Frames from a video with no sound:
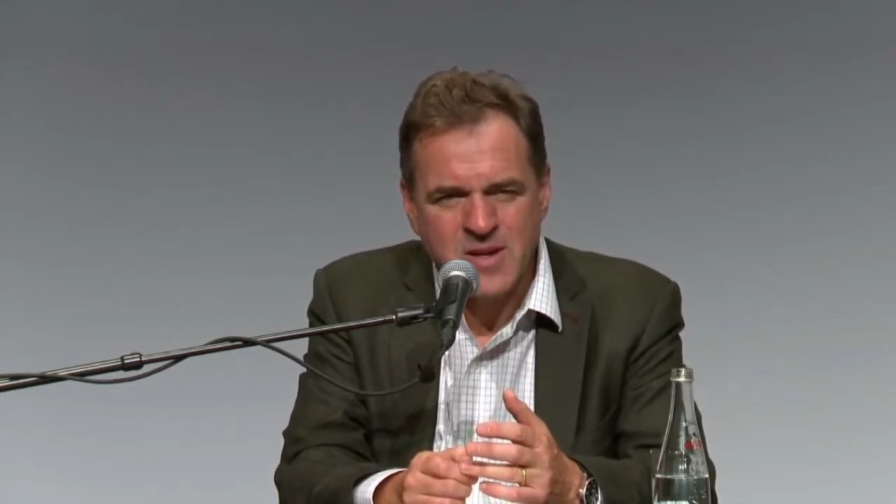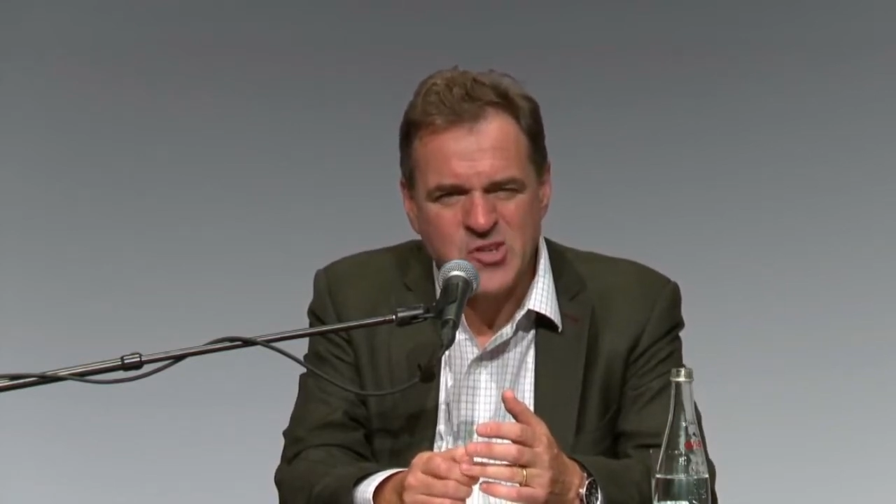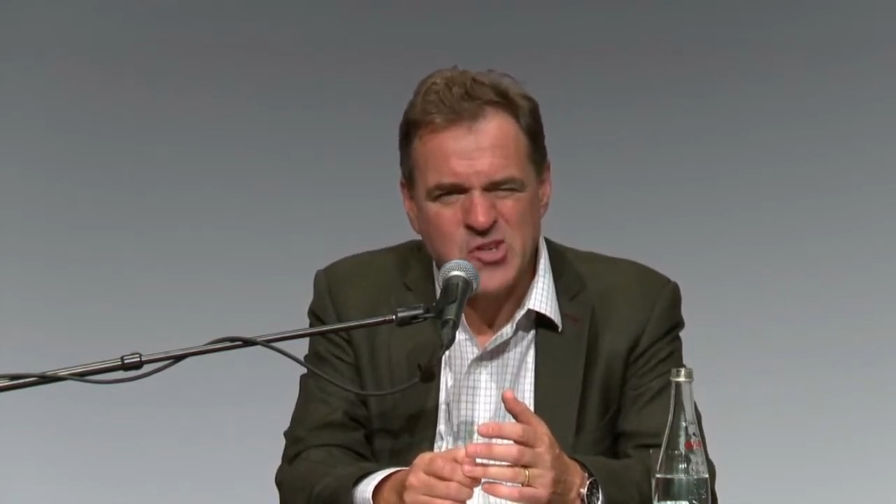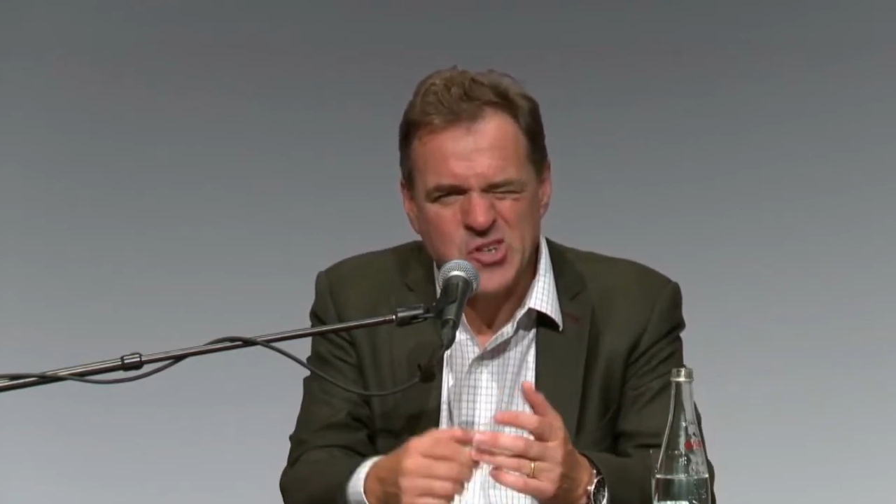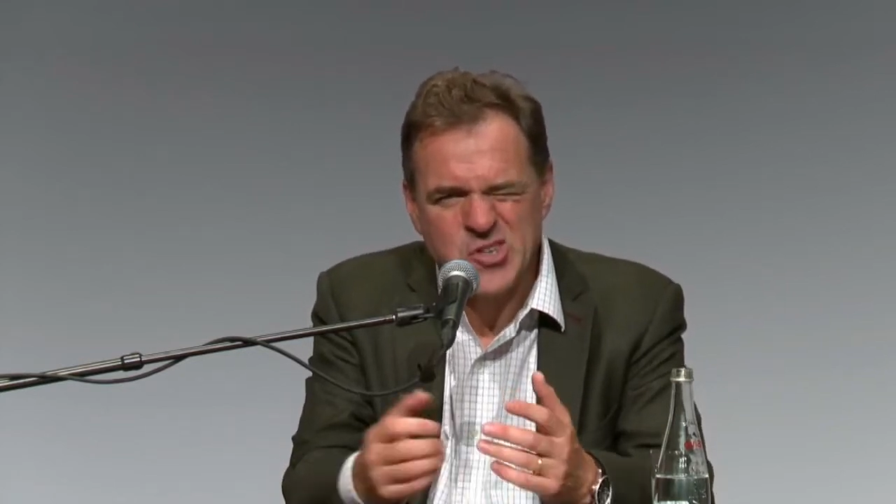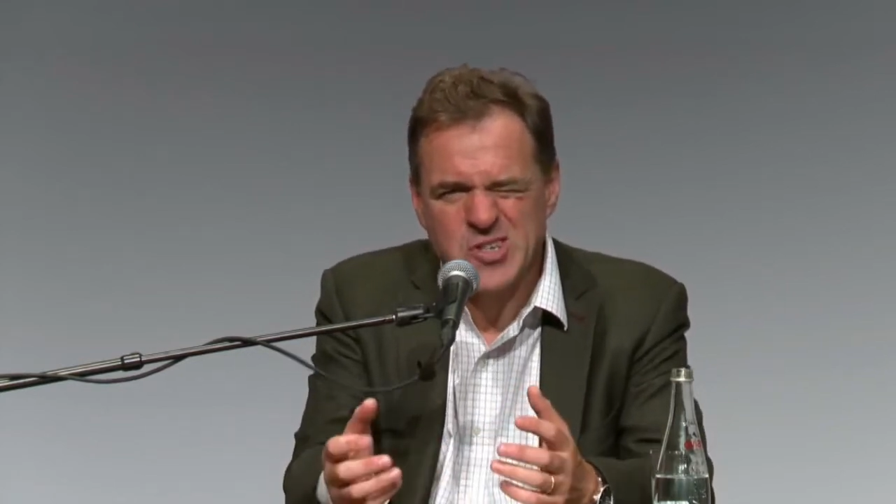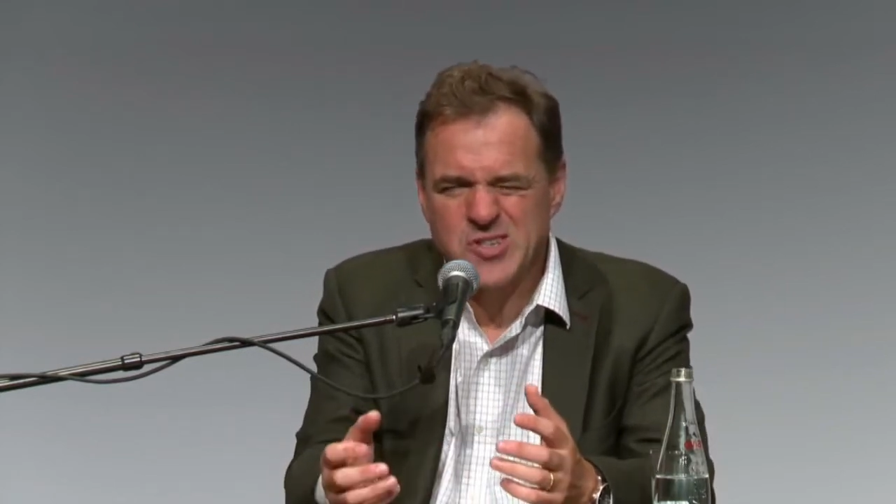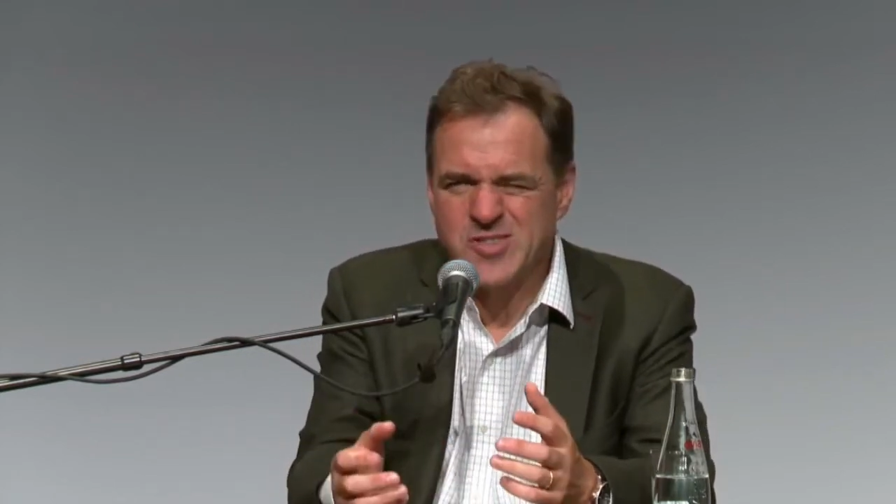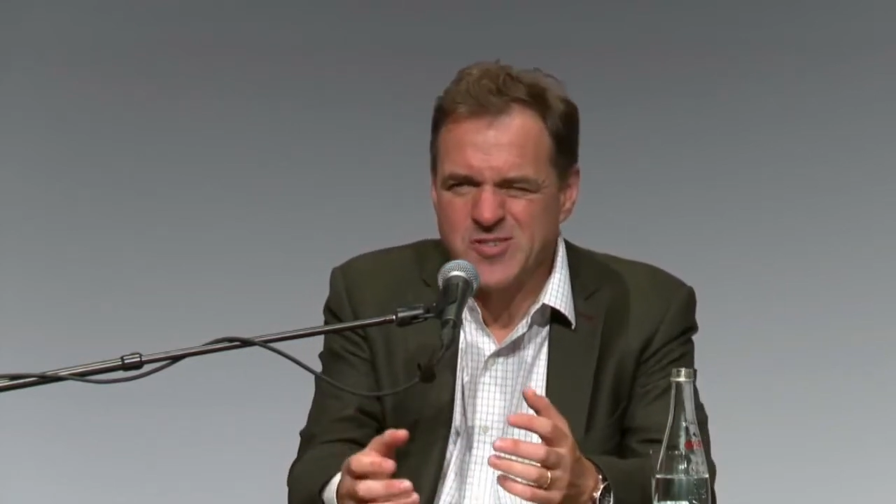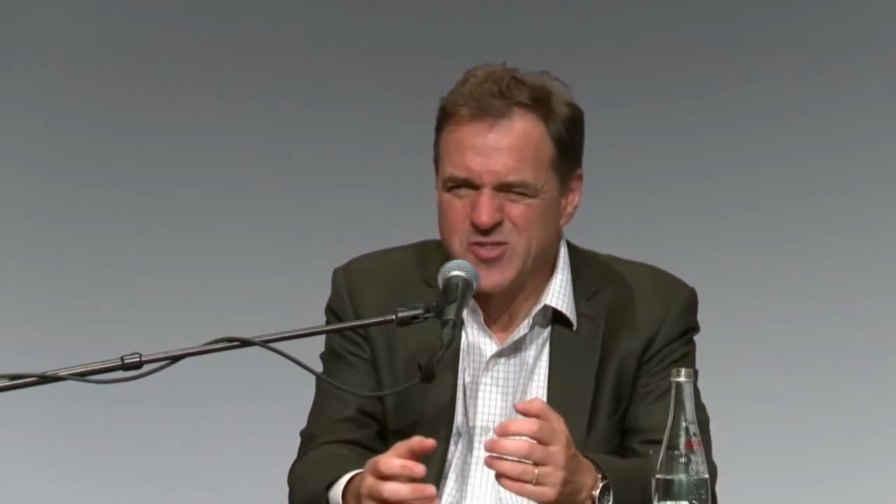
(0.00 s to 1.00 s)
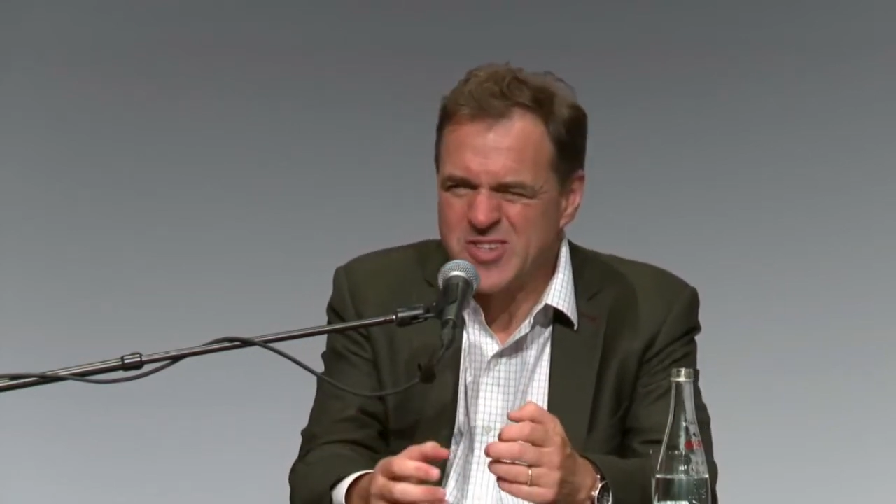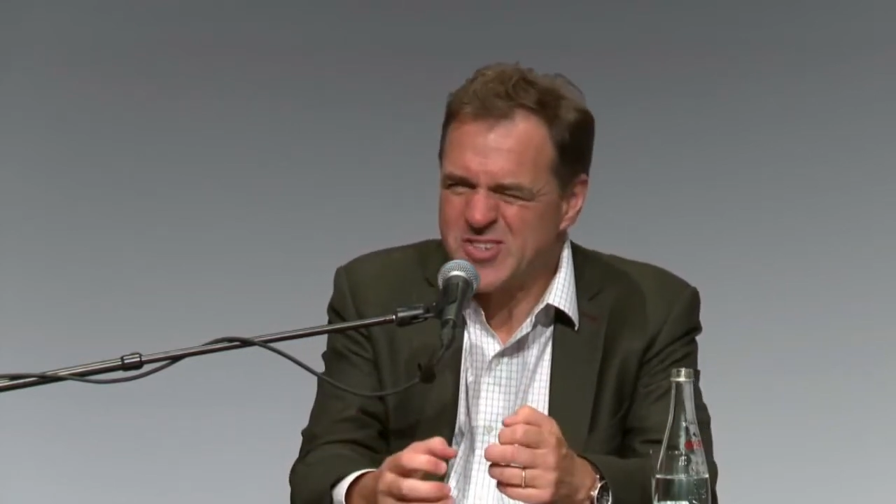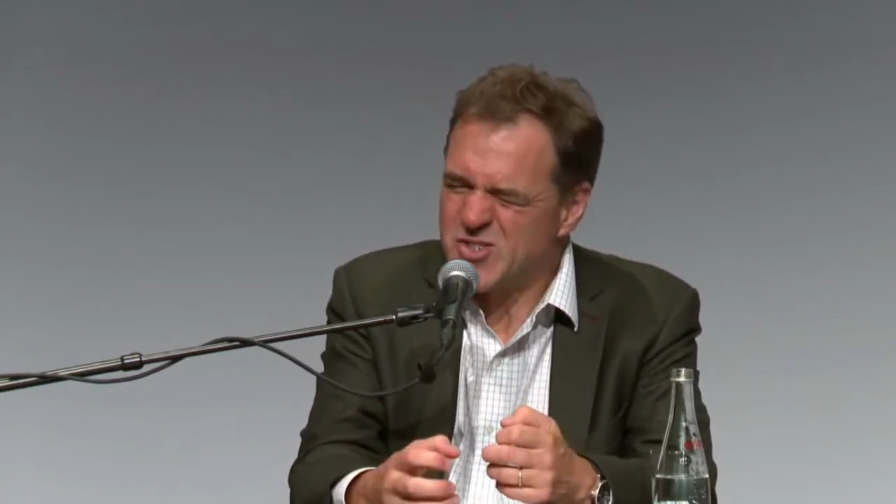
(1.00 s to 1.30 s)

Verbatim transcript: And just as there's this